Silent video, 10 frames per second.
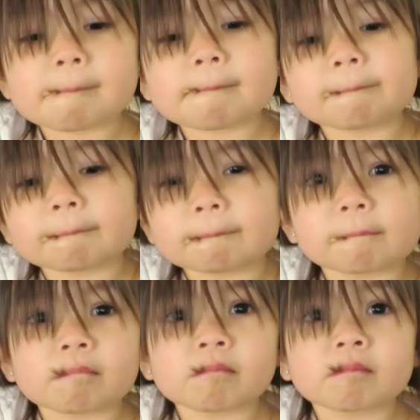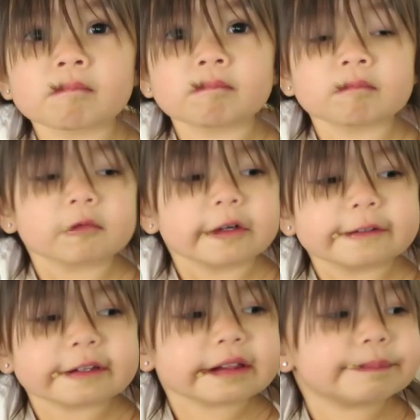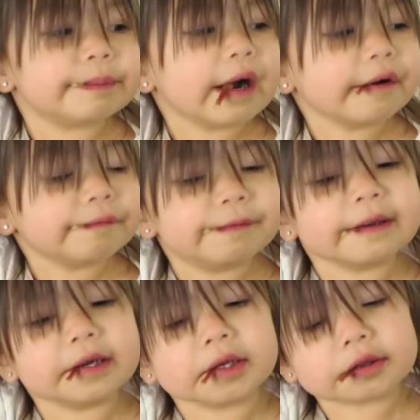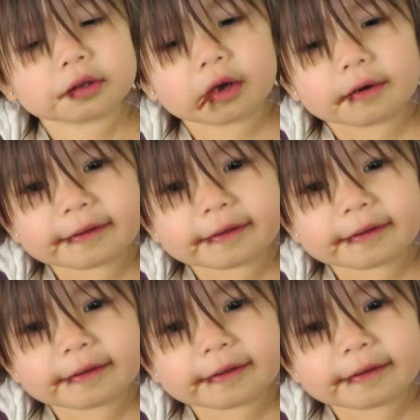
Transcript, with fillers: You're so cute. I need to get your hair out of your face.